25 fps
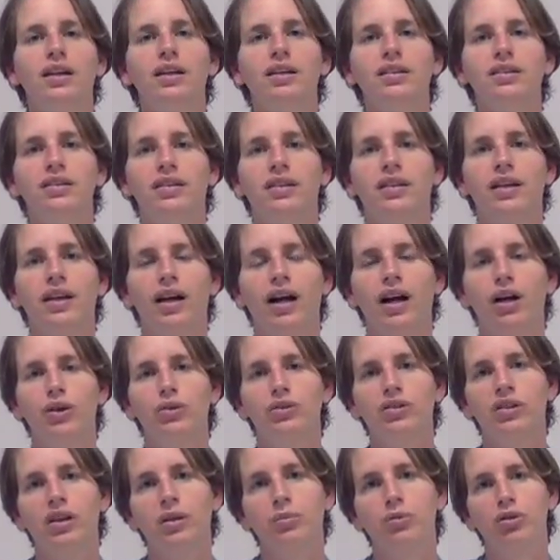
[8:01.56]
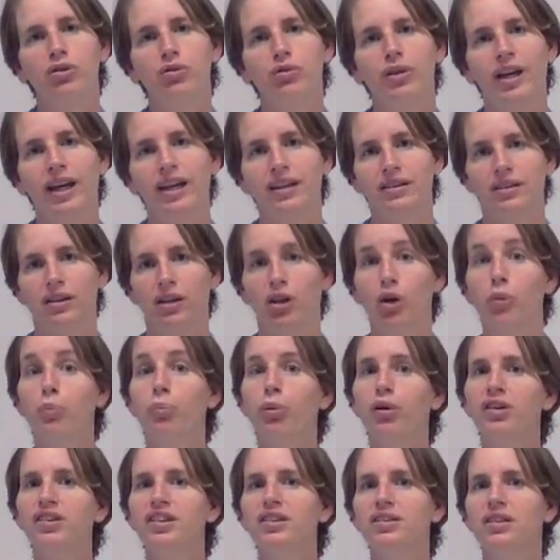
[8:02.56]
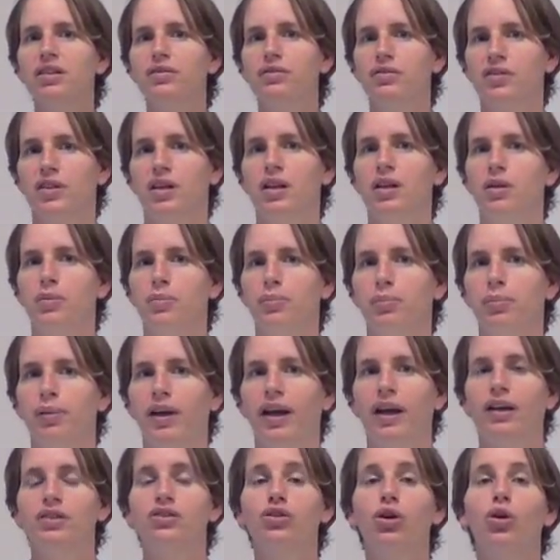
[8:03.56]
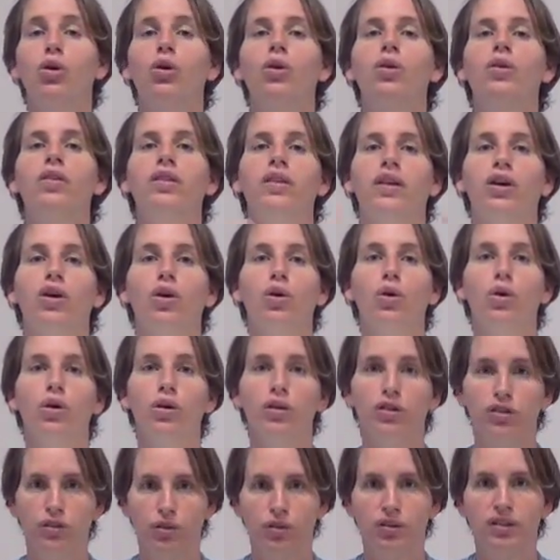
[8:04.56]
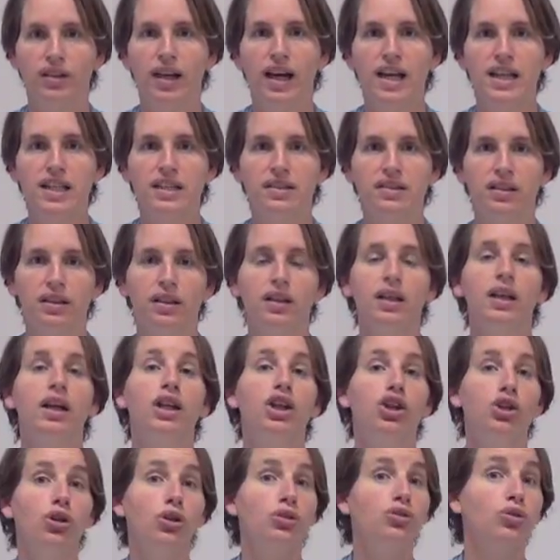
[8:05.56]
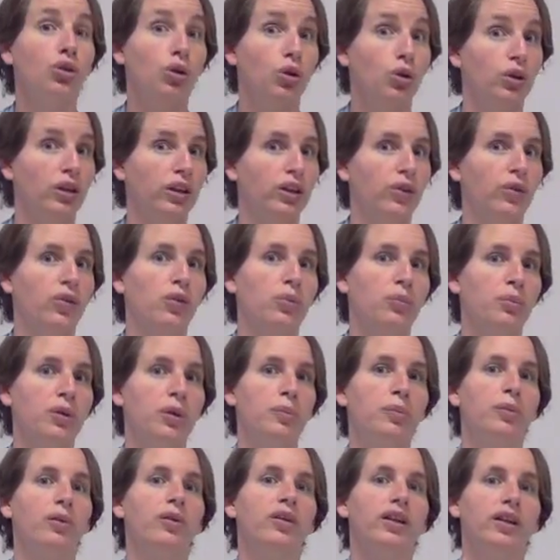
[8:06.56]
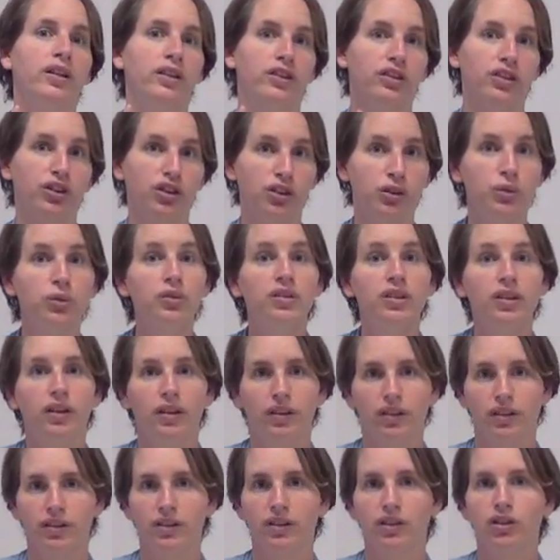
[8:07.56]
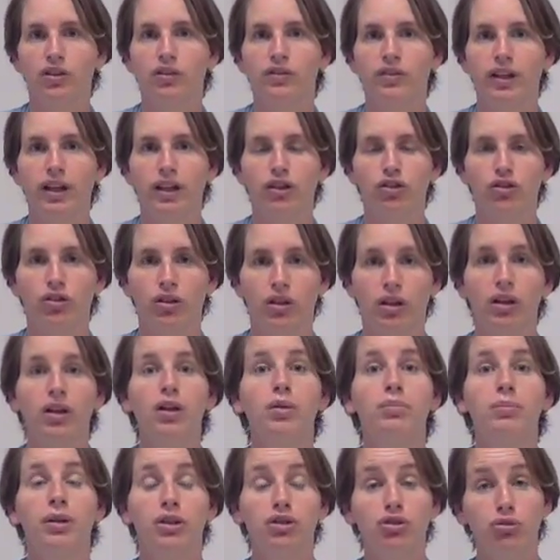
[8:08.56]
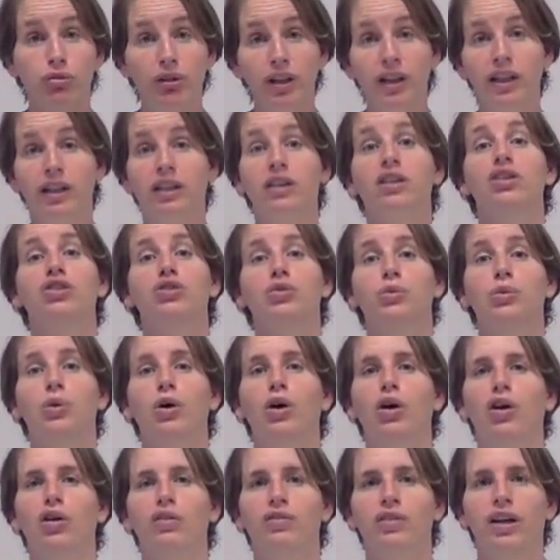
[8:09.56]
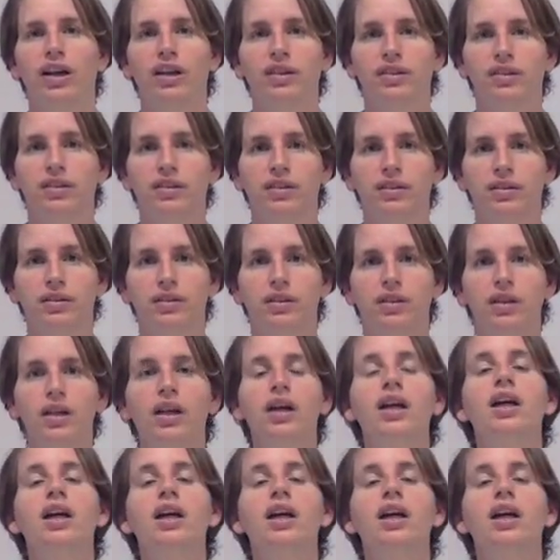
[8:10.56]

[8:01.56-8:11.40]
Is the outcome creating positive impact on the whole society, not only on the people that are using this innovation, but really to all of us?